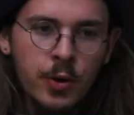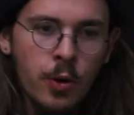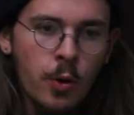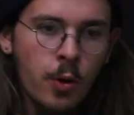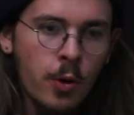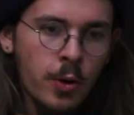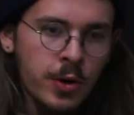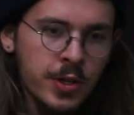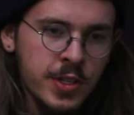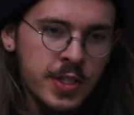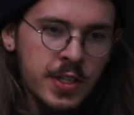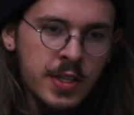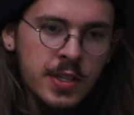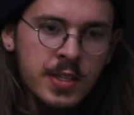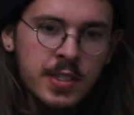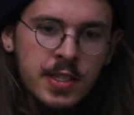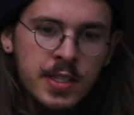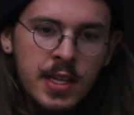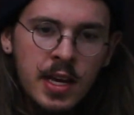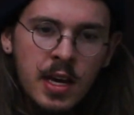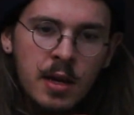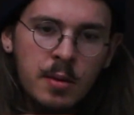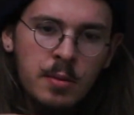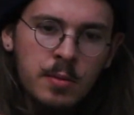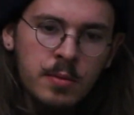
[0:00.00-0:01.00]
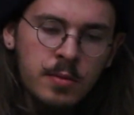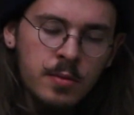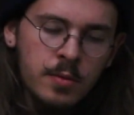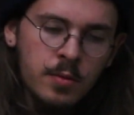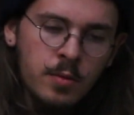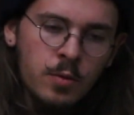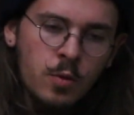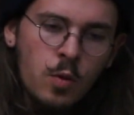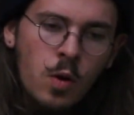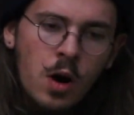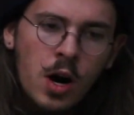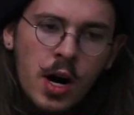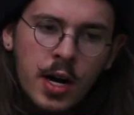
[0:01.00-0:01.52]
horses that
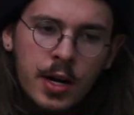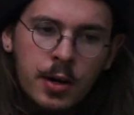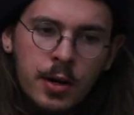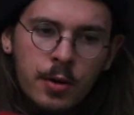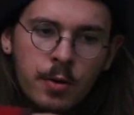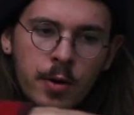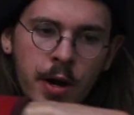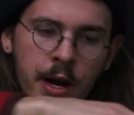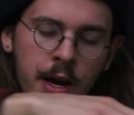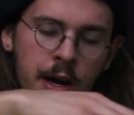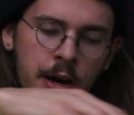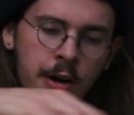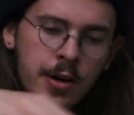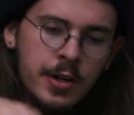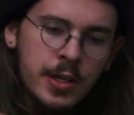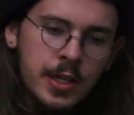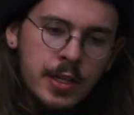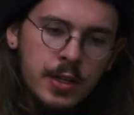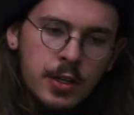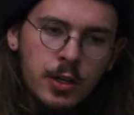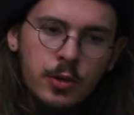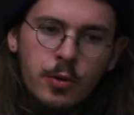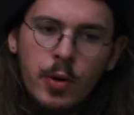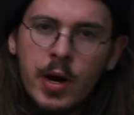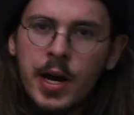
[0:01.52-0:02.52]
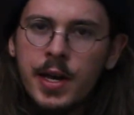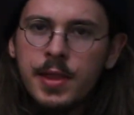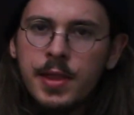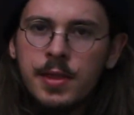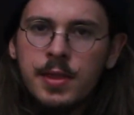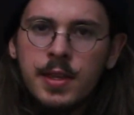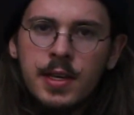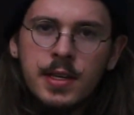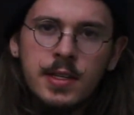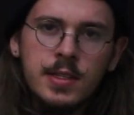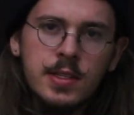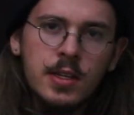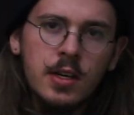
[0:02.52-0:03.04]
walk around and grind
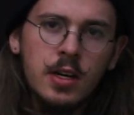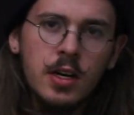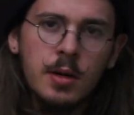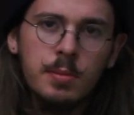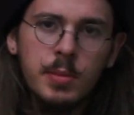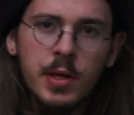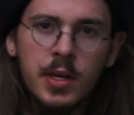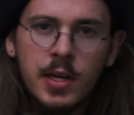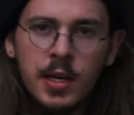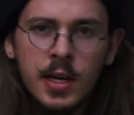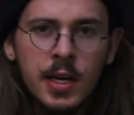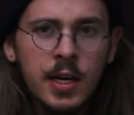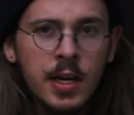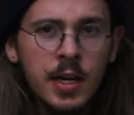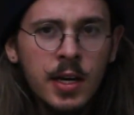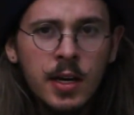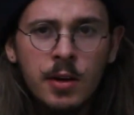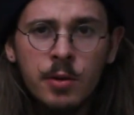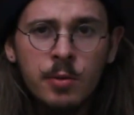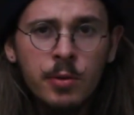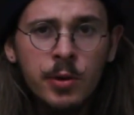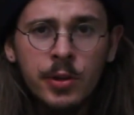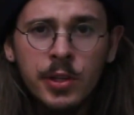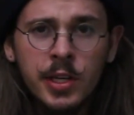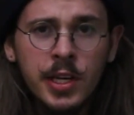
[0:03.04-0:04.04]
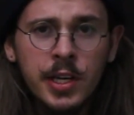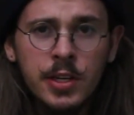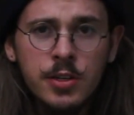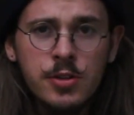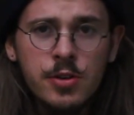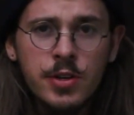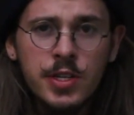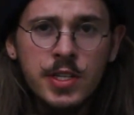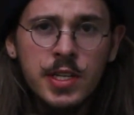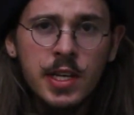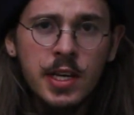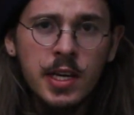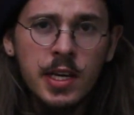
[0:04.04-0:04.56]
things up. Really
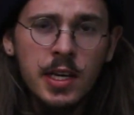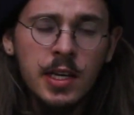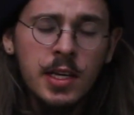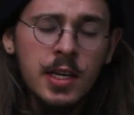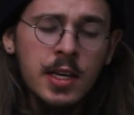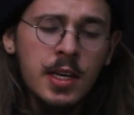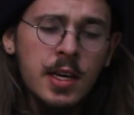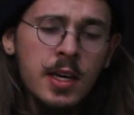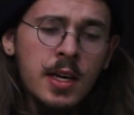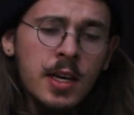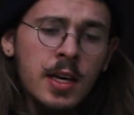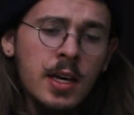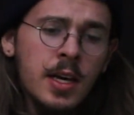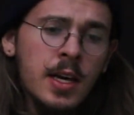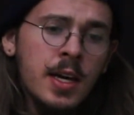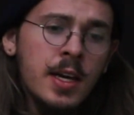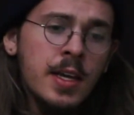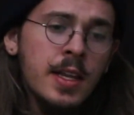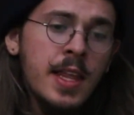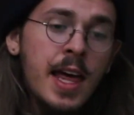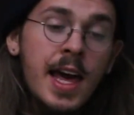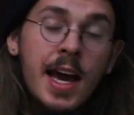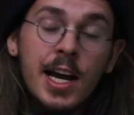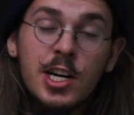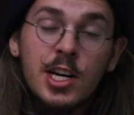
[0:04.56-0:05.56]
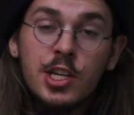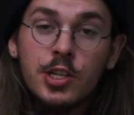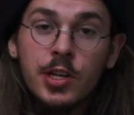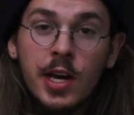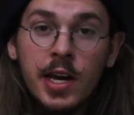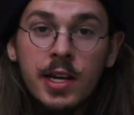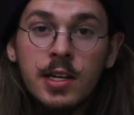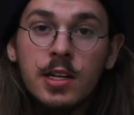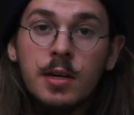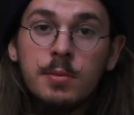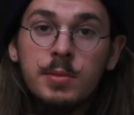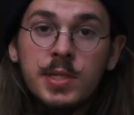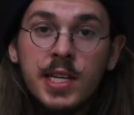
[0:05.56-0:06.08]
interesting. They actually
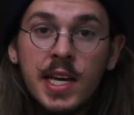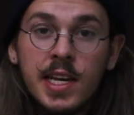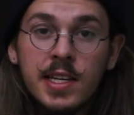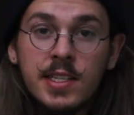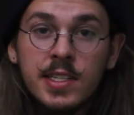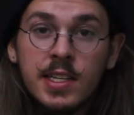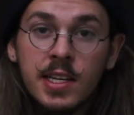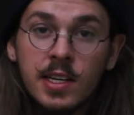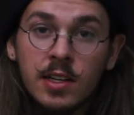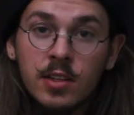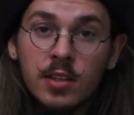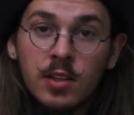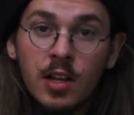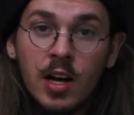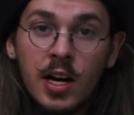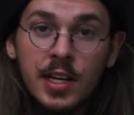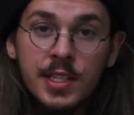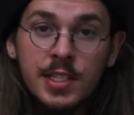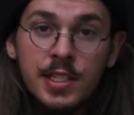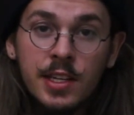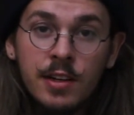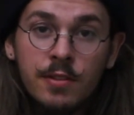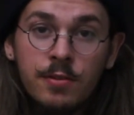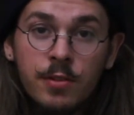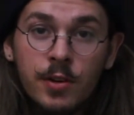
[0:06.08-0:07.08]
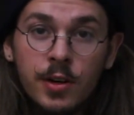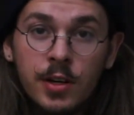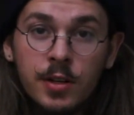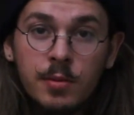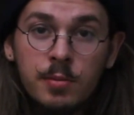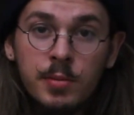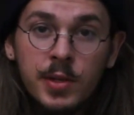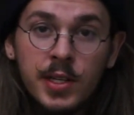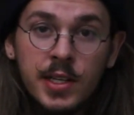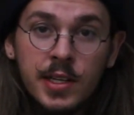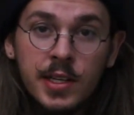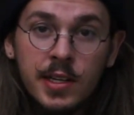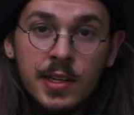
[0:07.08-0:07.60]
end up tasting a lot
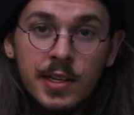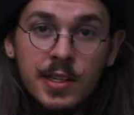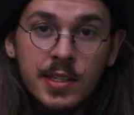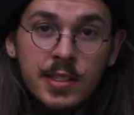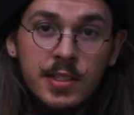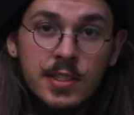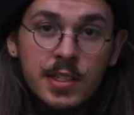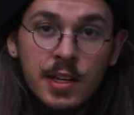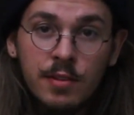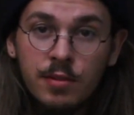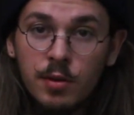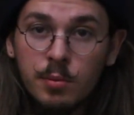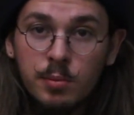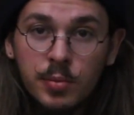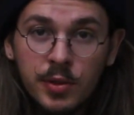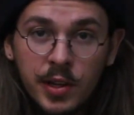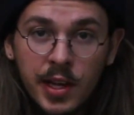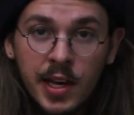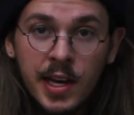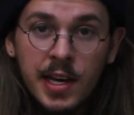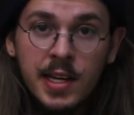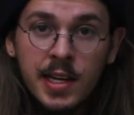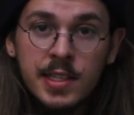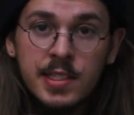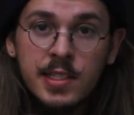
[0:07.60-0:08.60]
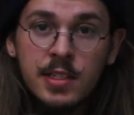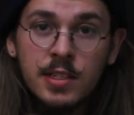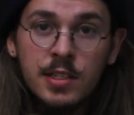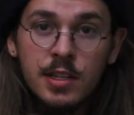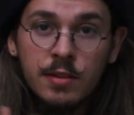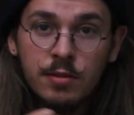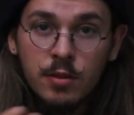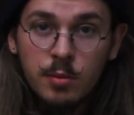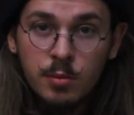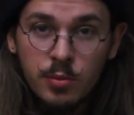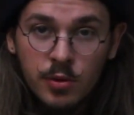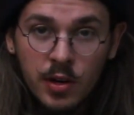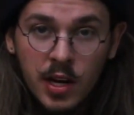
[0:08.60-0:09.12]
different because different plants and
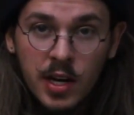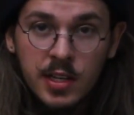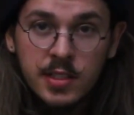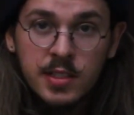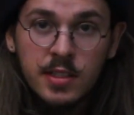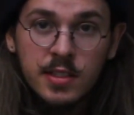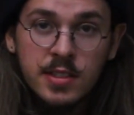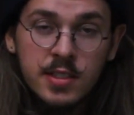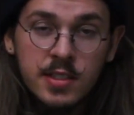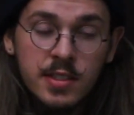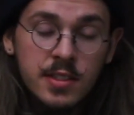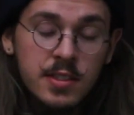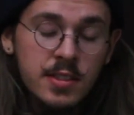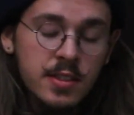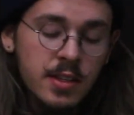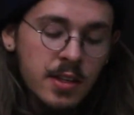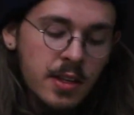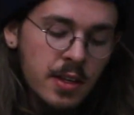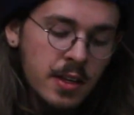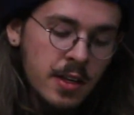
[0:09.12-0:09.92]
different processes.